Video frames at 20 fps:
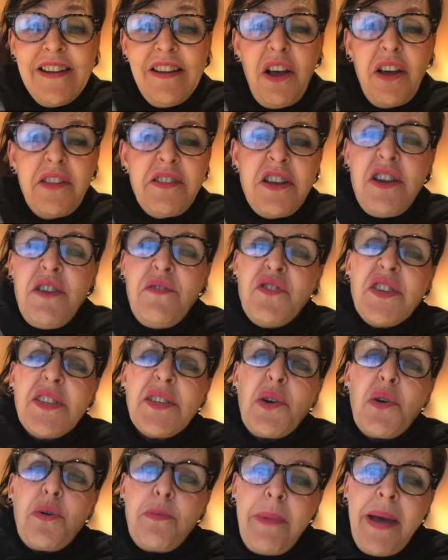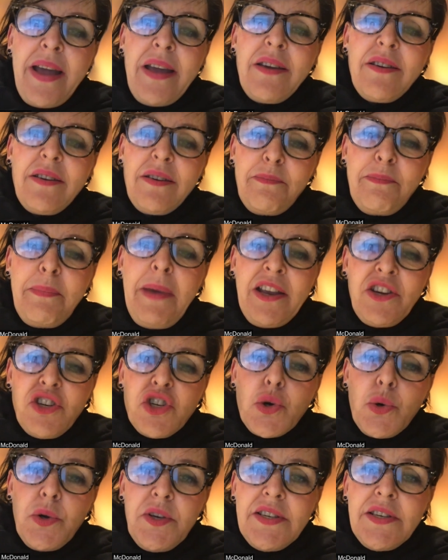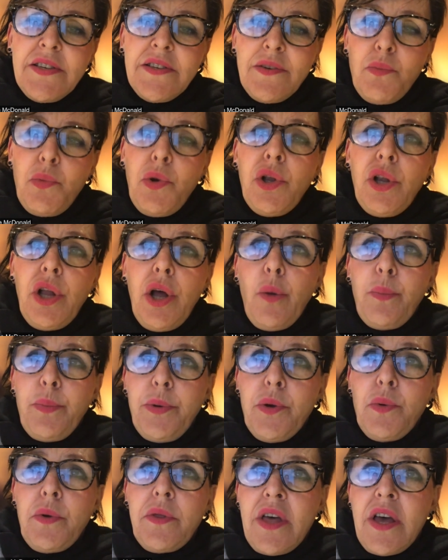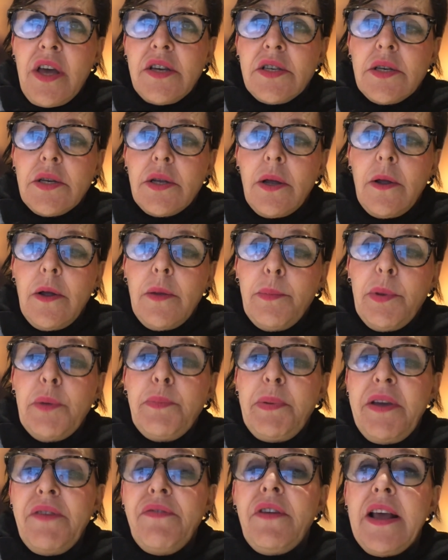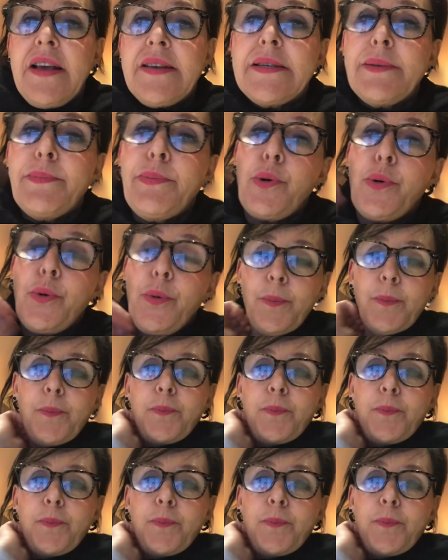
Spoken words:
I think you've just got to make choices, and we'll help you with that, but be flexible.